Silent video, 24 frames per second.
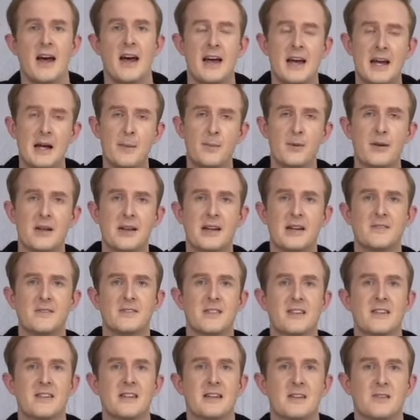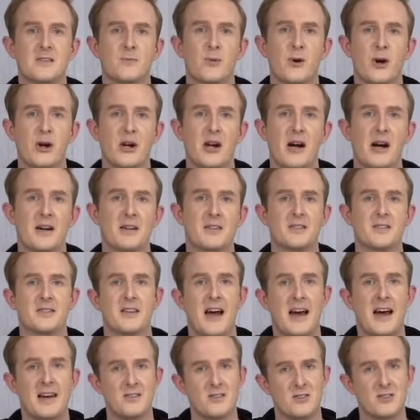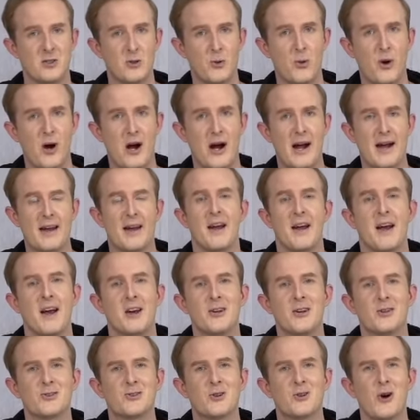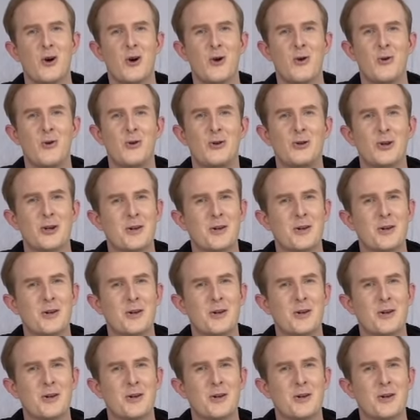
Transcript: He believes in these products, as do I, so you